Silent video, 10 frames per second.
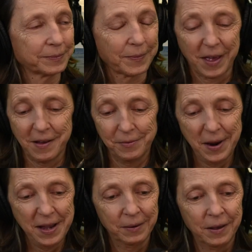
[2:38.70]
All
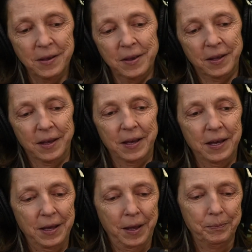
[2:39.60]
right.
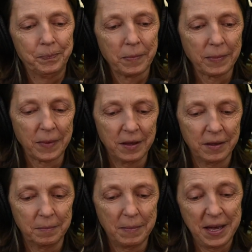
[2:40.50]
My
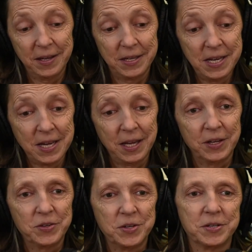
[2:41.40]
idea
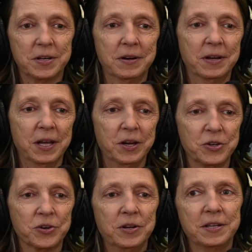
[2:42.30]
is to start a
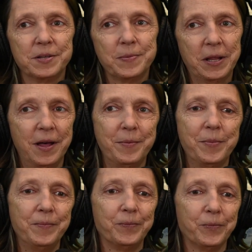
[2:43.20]
journalism club
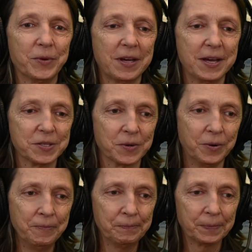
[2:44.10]
with the high
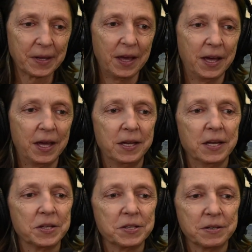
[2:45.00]
school, and
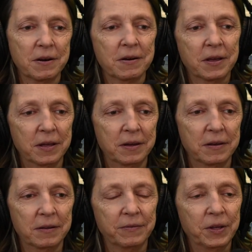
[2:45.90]
it started
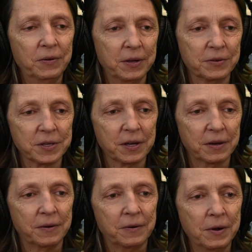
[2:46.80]
a few years
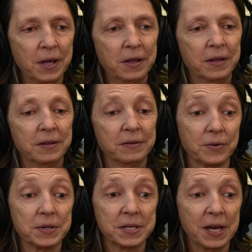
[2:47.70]
ago. So
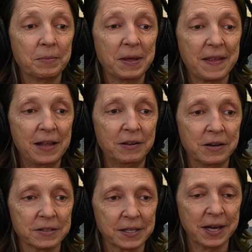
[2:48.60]
it's taken me that
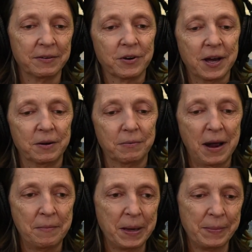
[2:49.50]
long to kind of try to
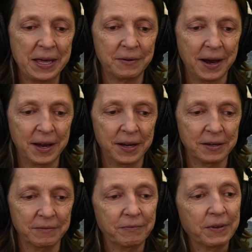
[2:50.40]
wrap my mind around it
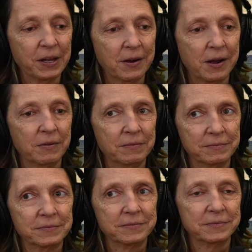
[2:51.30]
and figure out
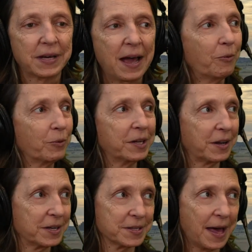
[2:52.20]
how one
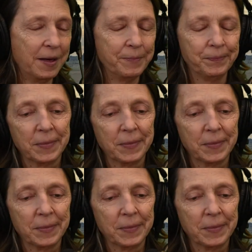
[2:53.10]
does that.